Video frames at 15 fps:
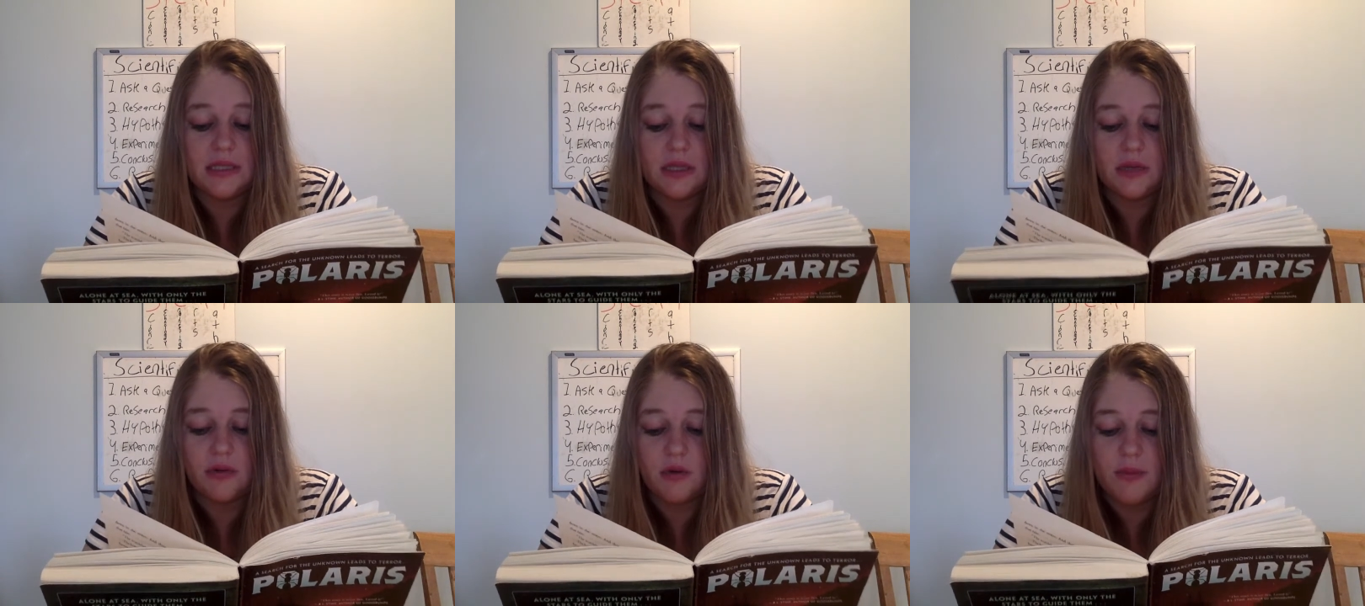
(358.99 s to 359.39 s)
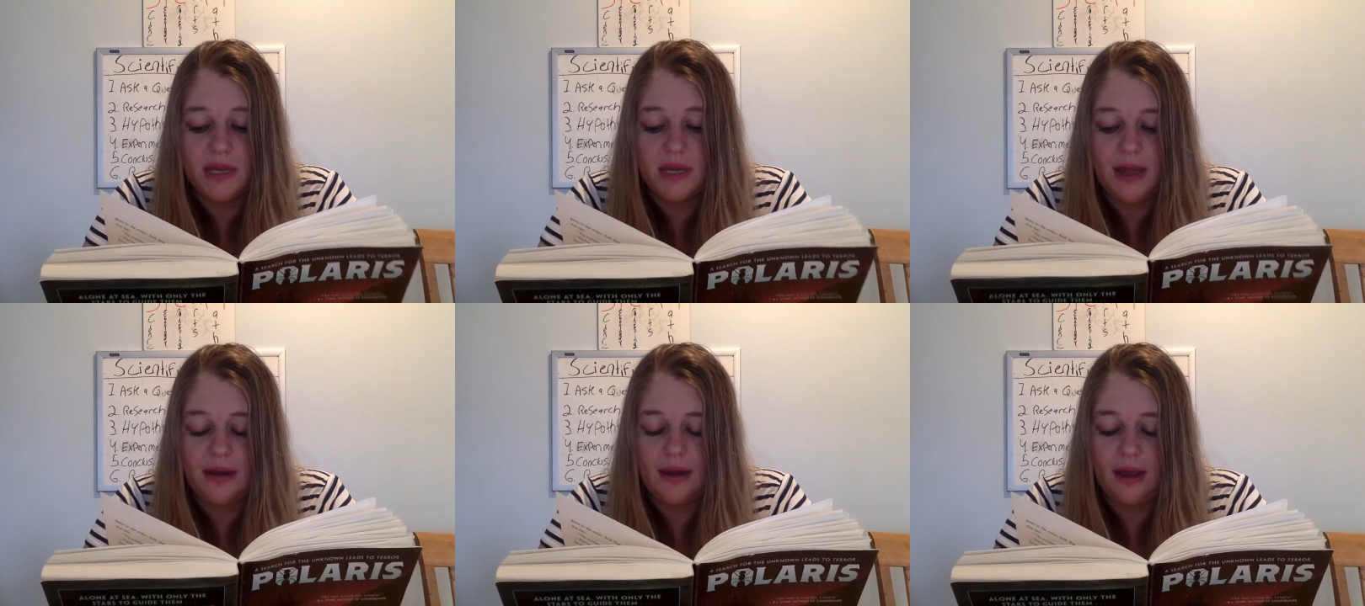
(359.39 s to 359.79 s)
The crew
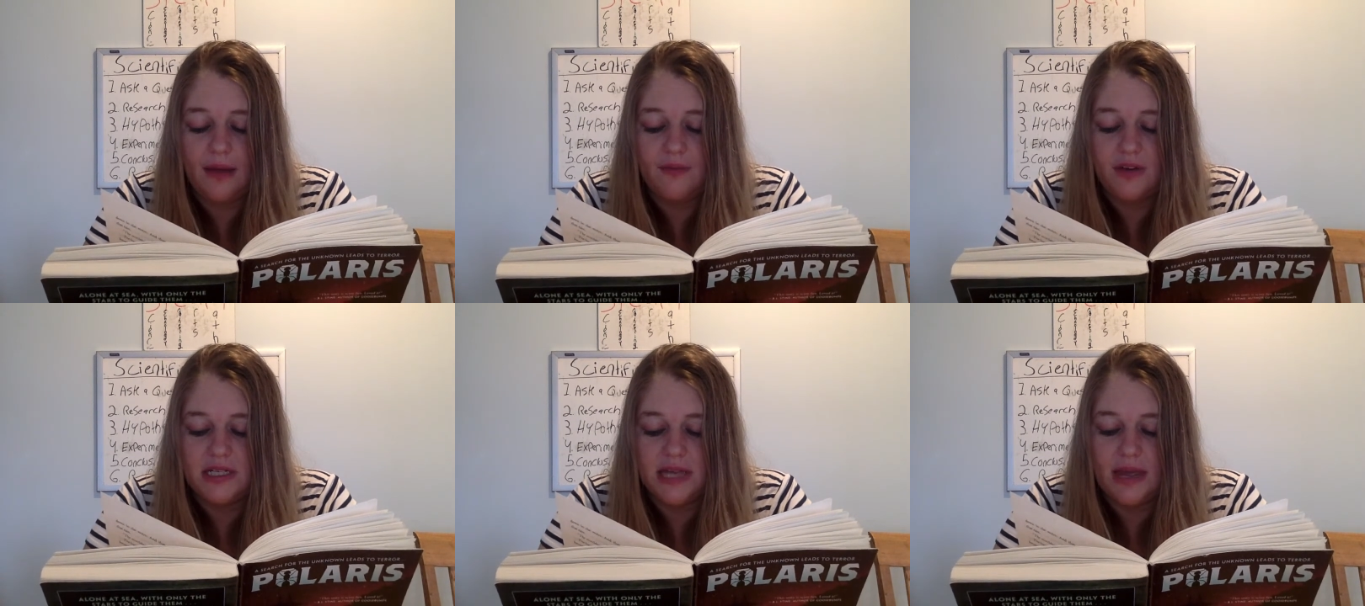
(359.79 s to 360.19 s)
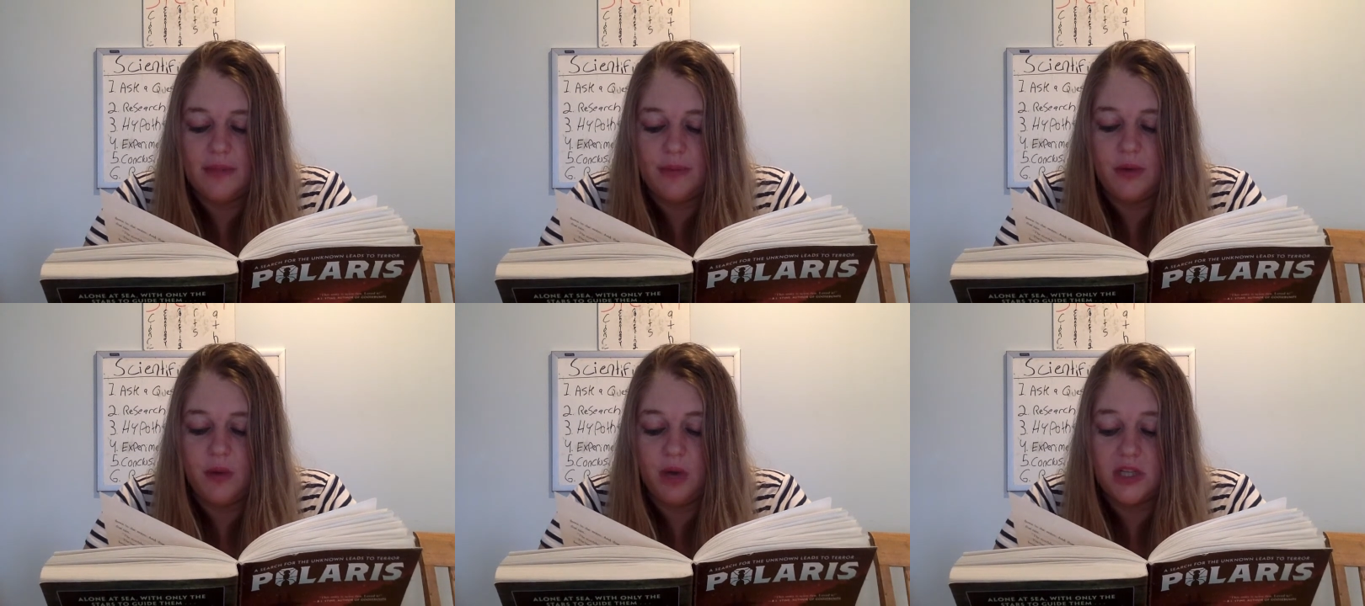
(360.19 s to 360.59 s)
began every day
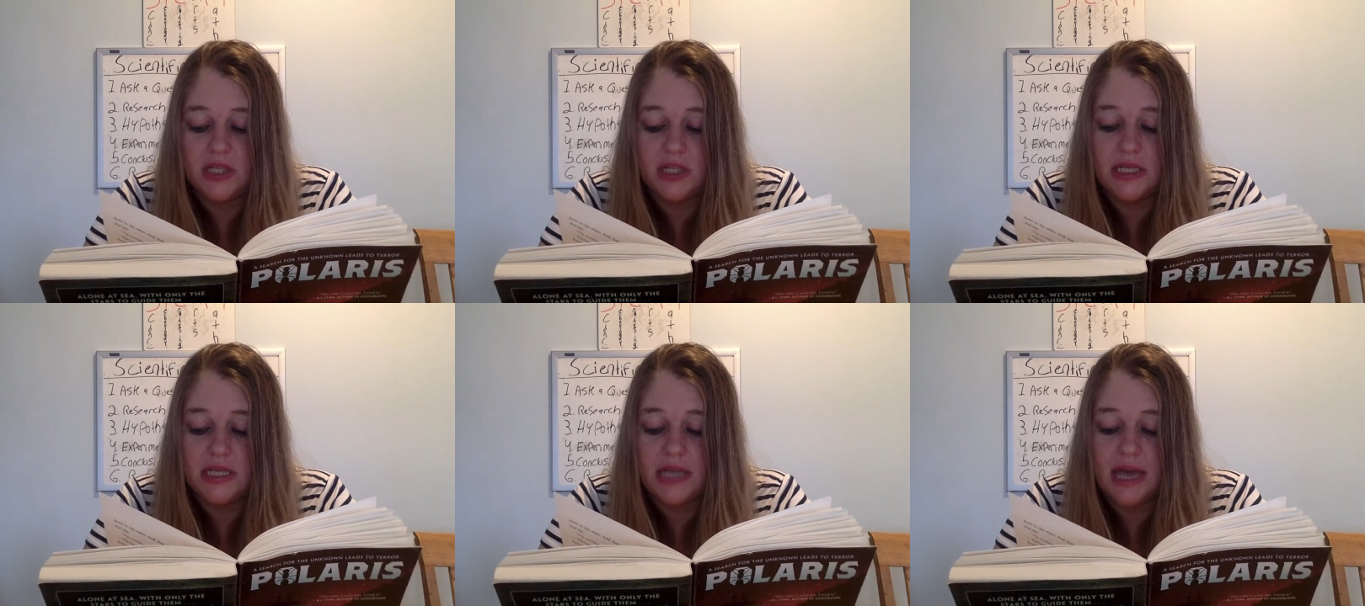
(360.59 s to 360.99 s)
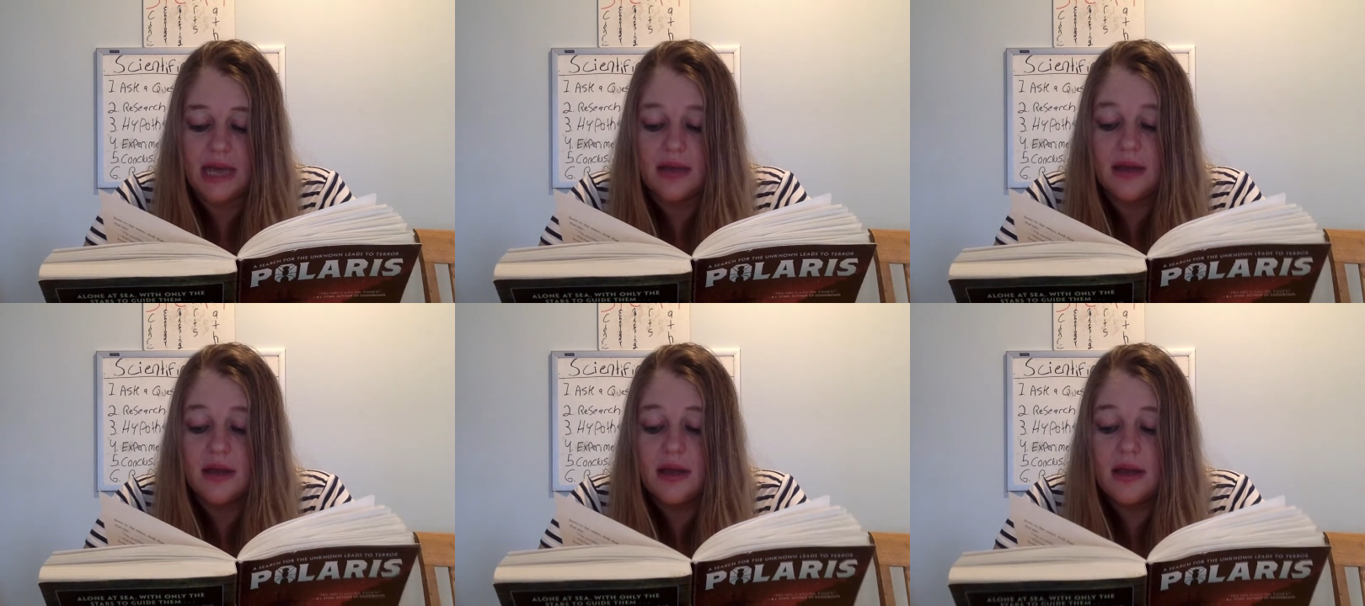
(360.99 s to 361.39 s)
by washing the deck,
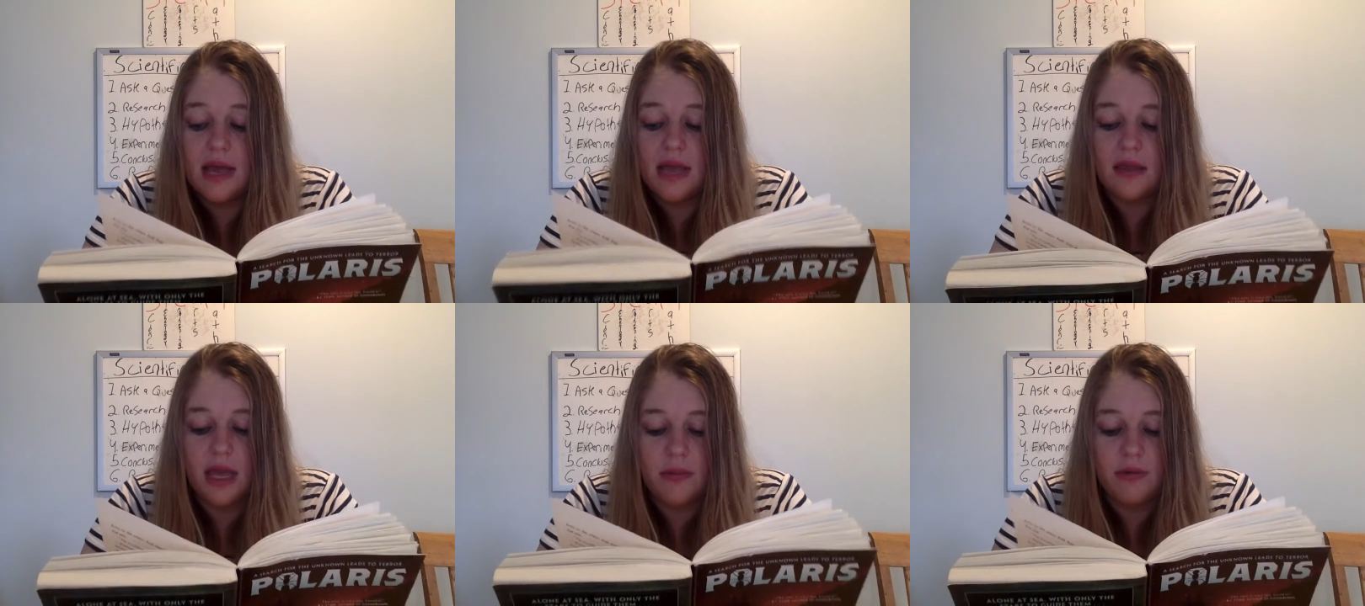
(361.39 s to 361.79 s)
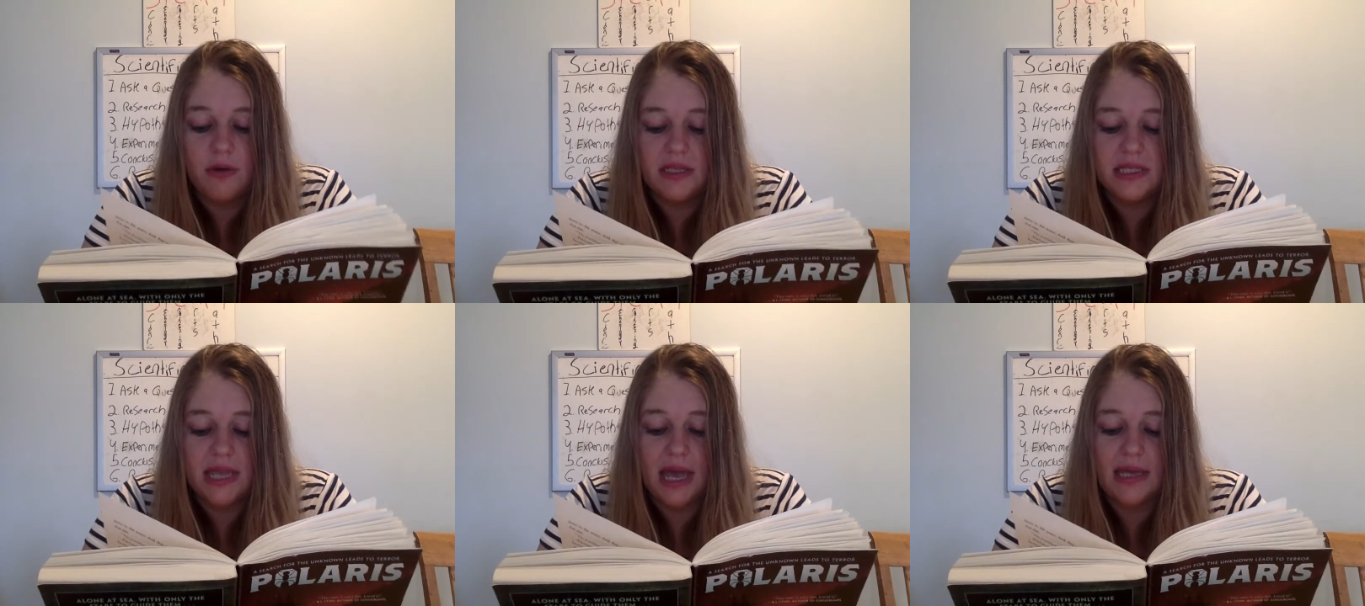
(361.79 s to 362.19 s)
a
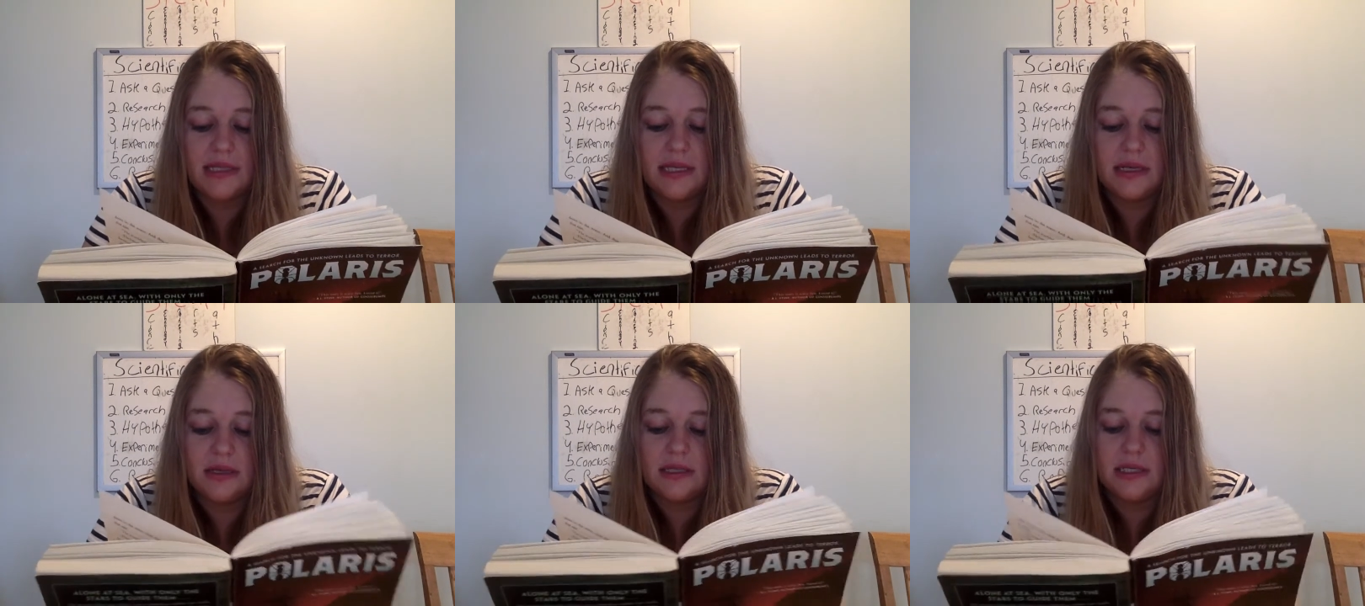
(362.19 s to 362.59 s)
laborious task that could